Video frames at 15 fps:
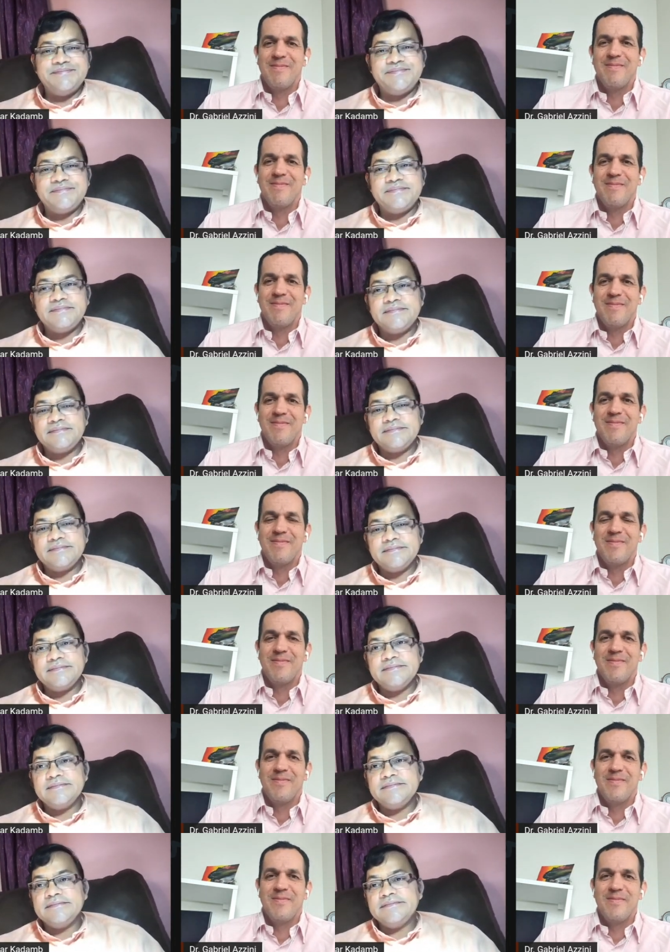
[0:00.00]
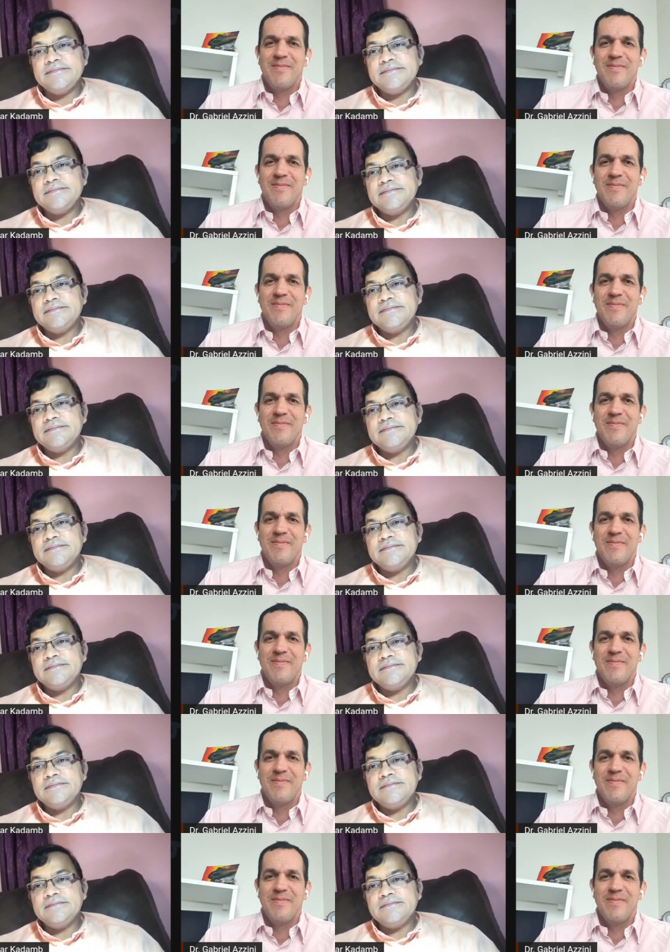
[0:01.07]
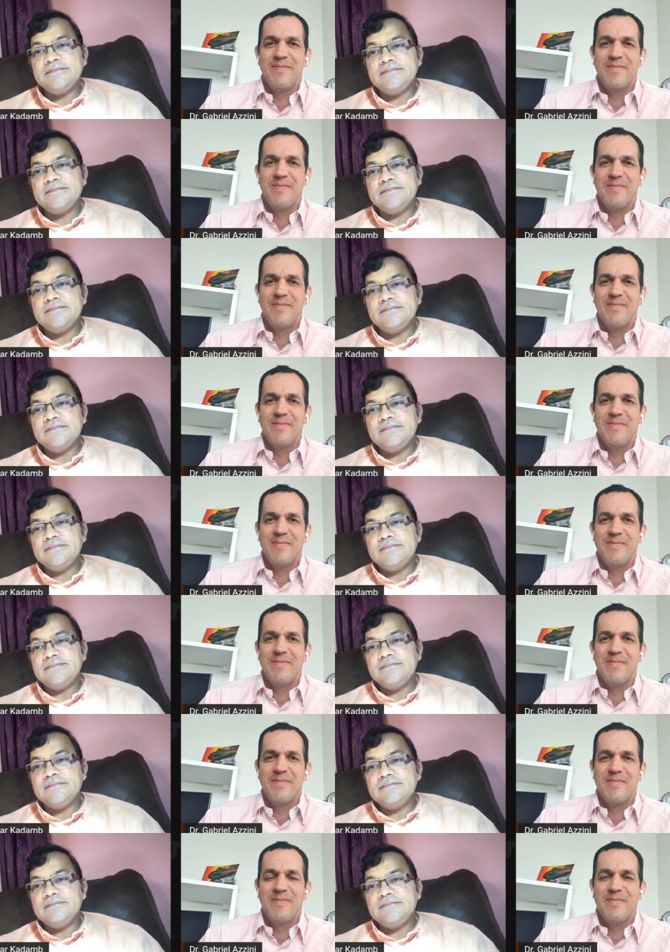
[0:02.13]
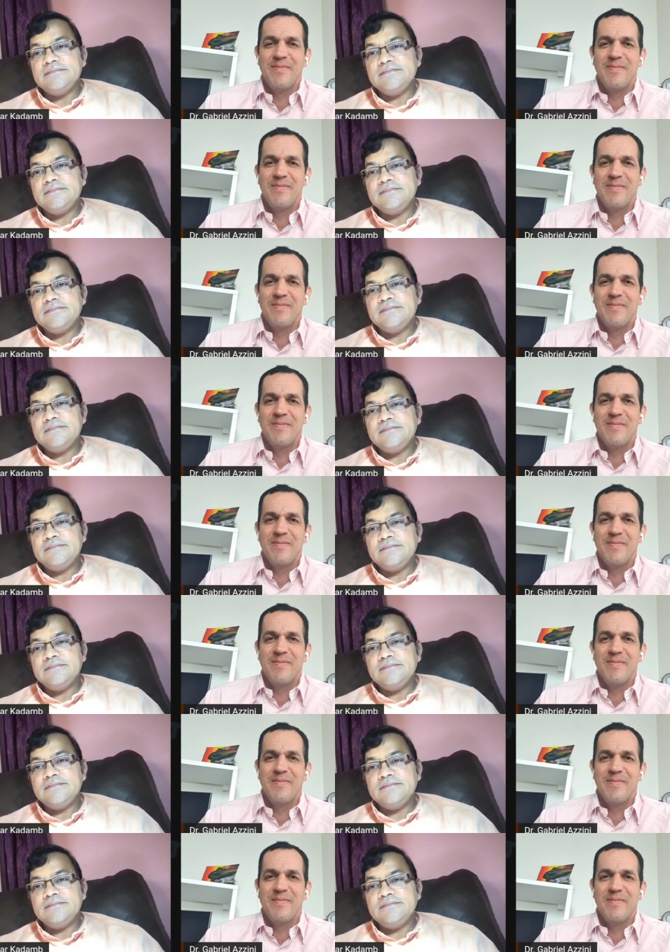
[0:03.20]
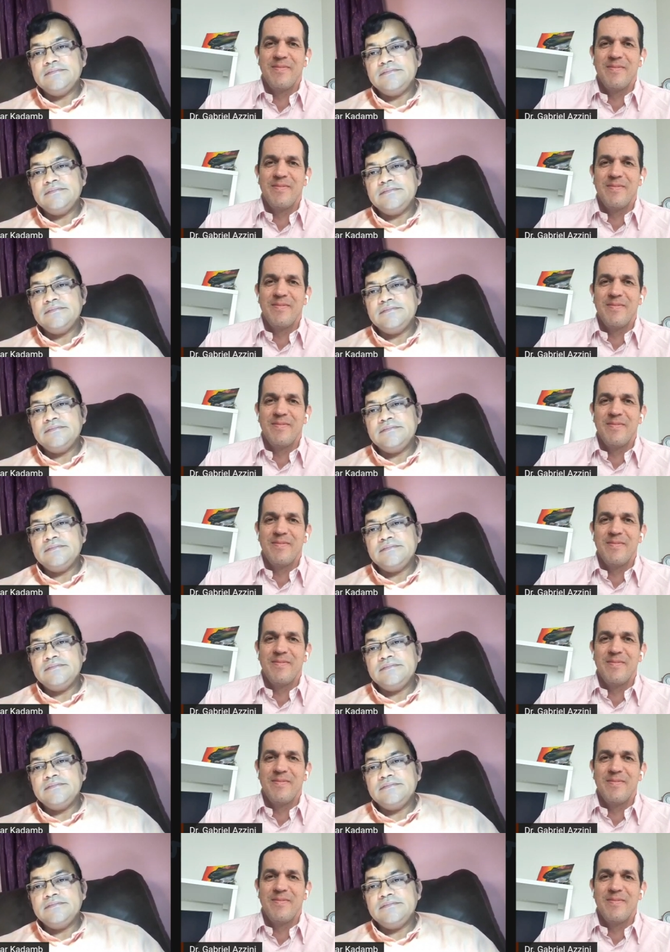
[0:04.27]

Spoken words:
(no one is talking)